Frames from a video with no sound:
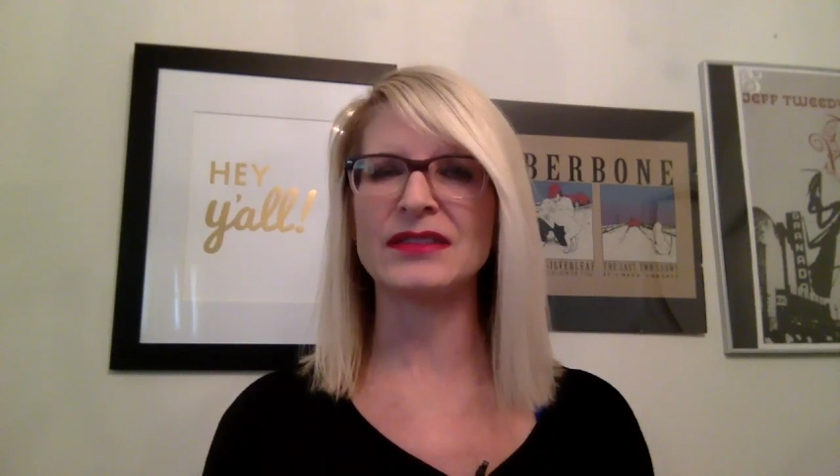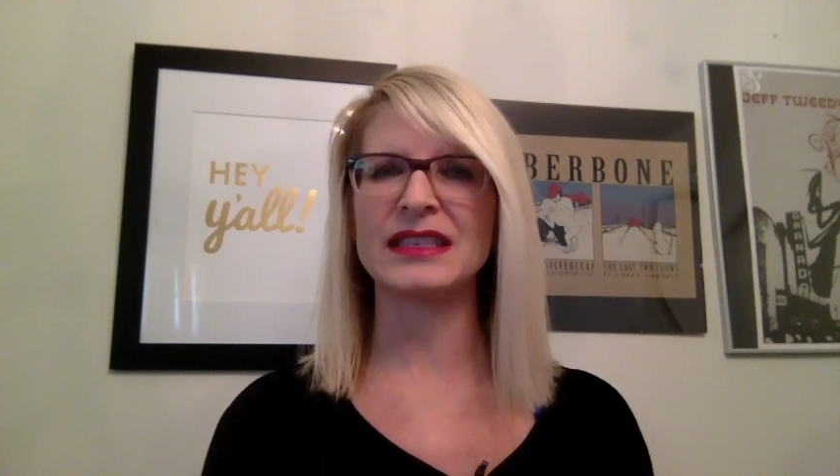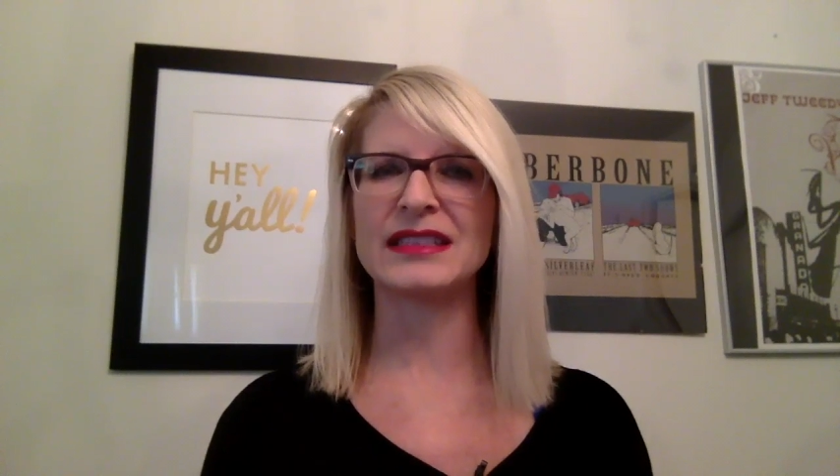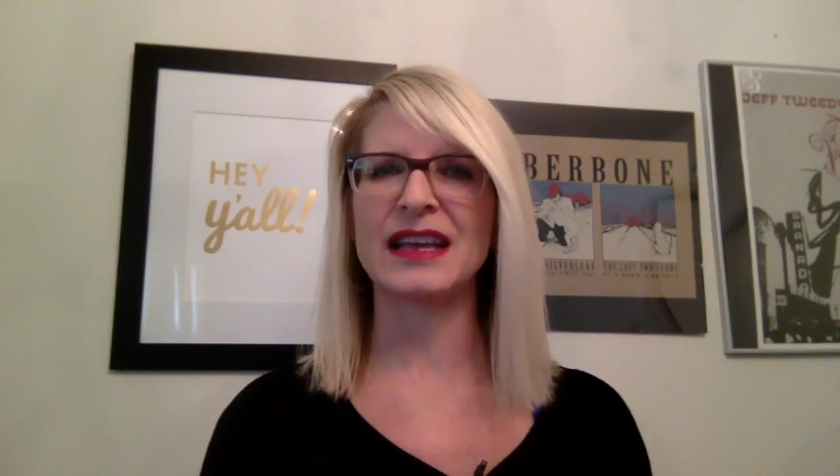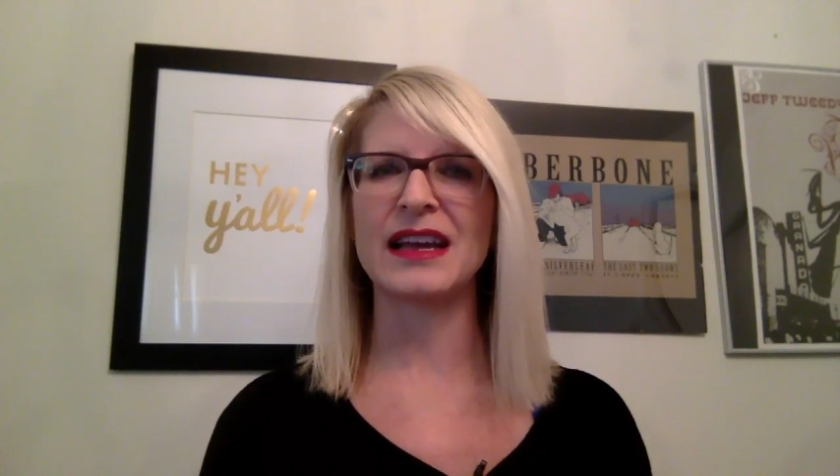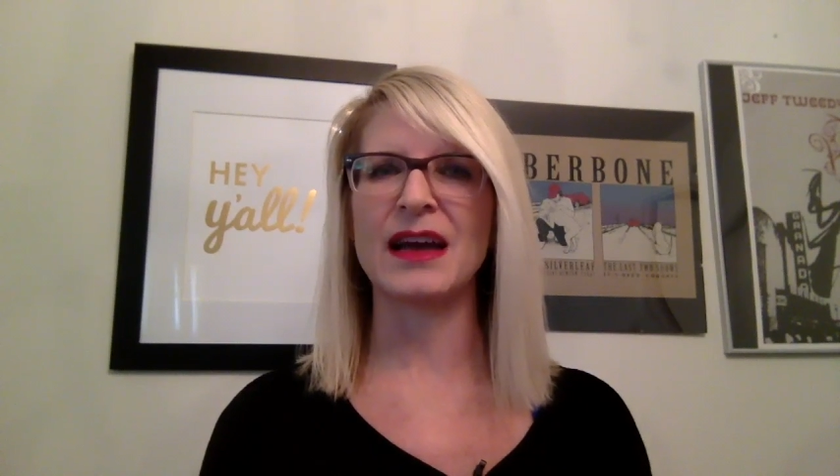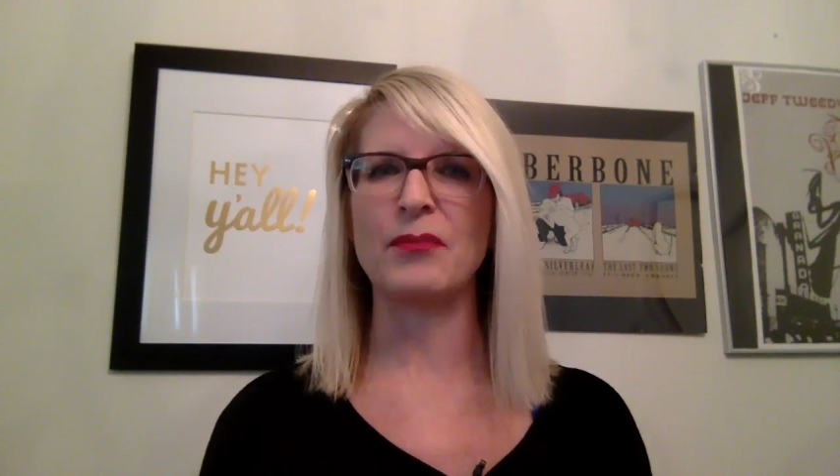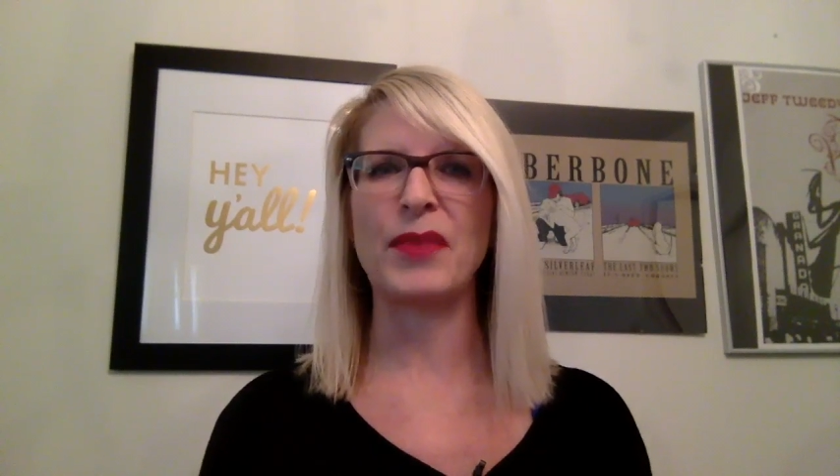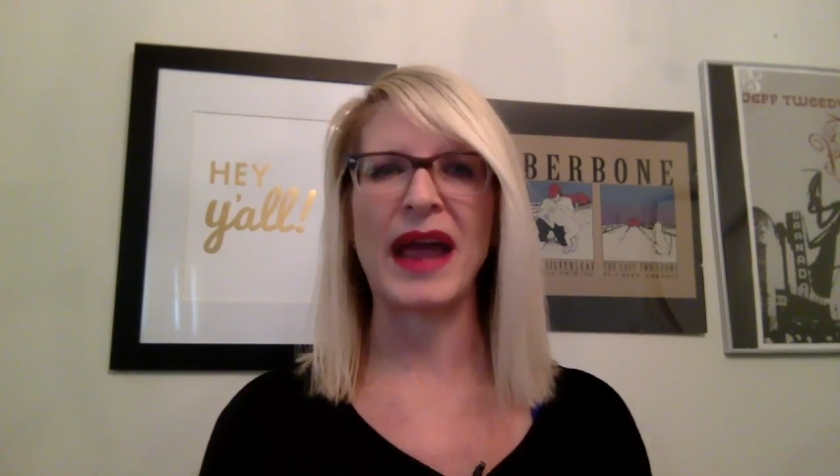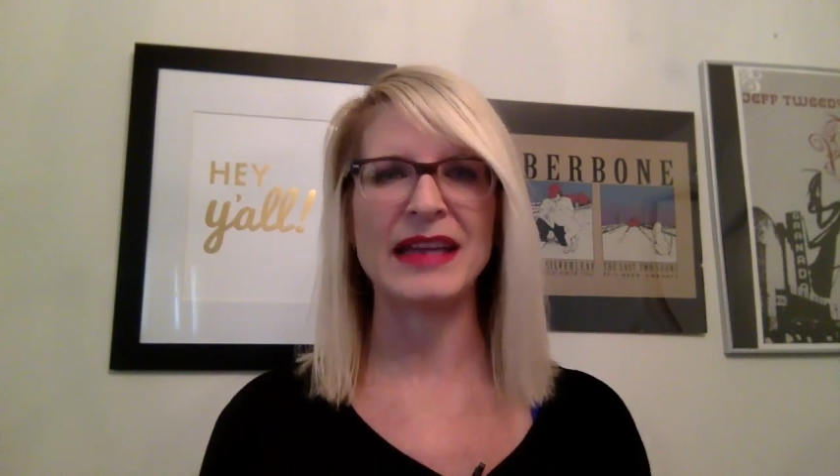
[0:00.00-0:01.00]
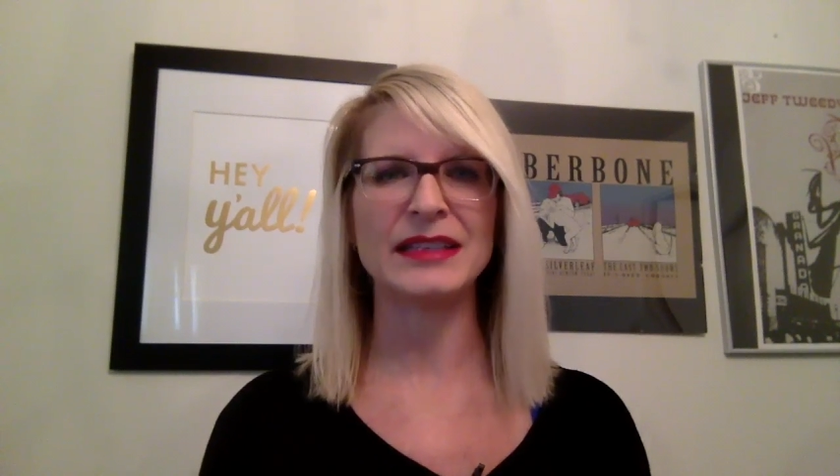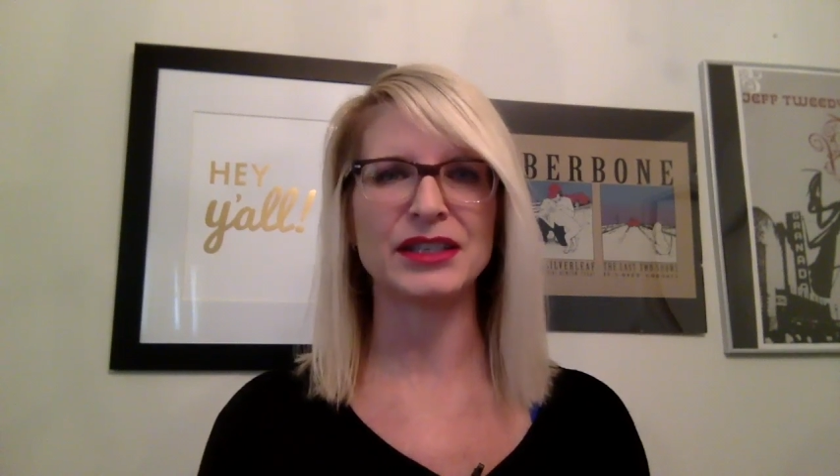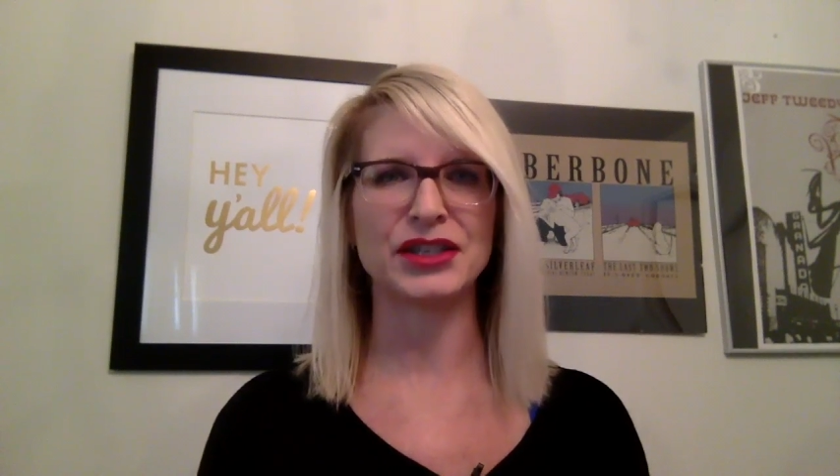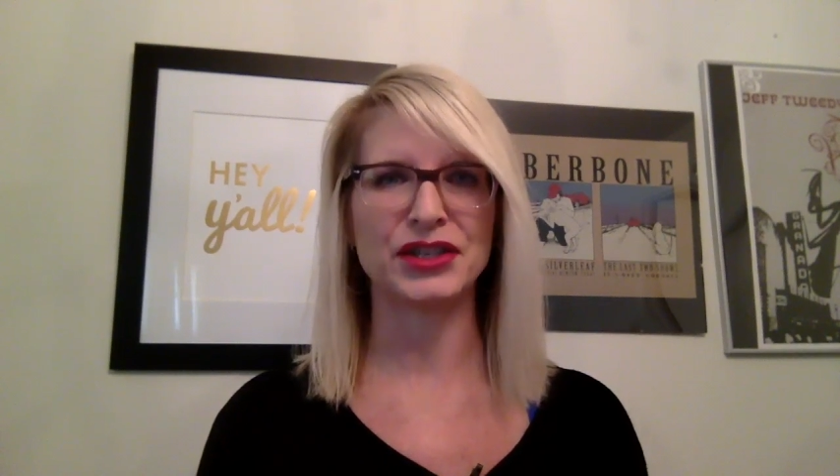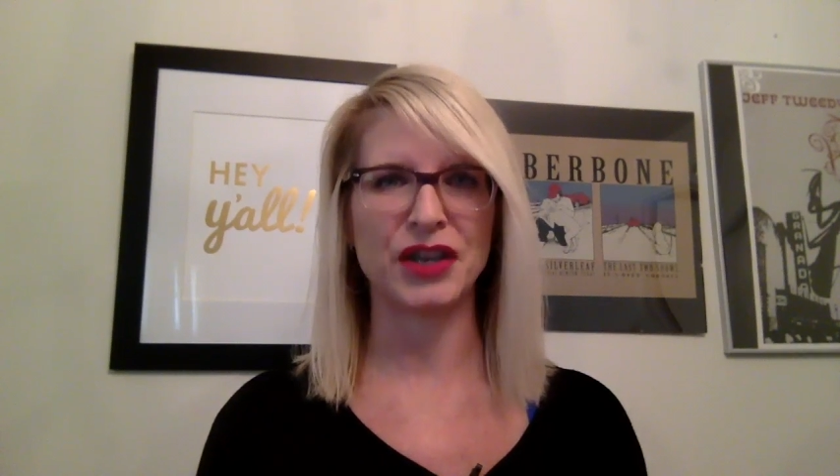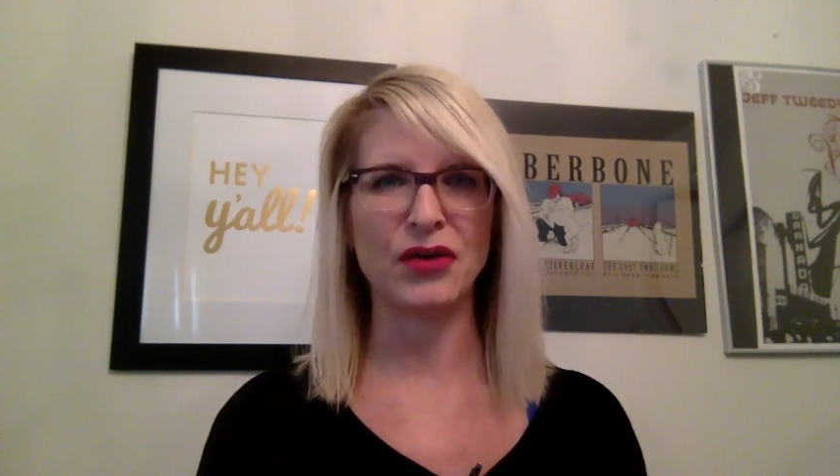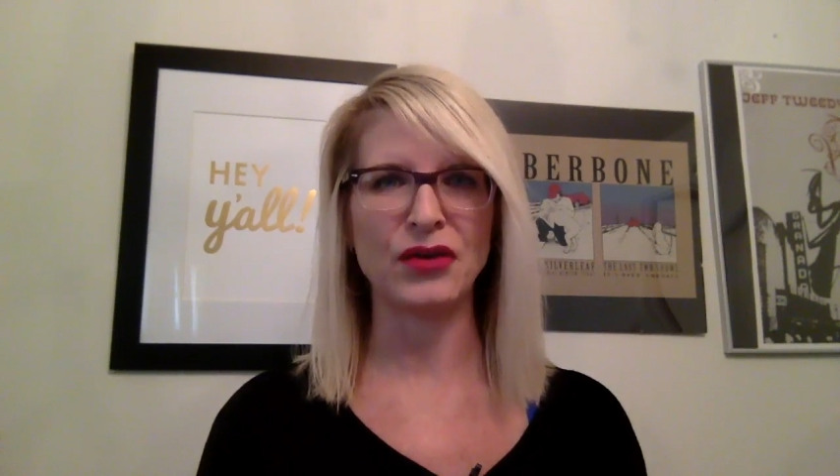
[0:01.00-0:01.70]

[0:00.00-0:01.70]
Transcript: and it's a pain to show.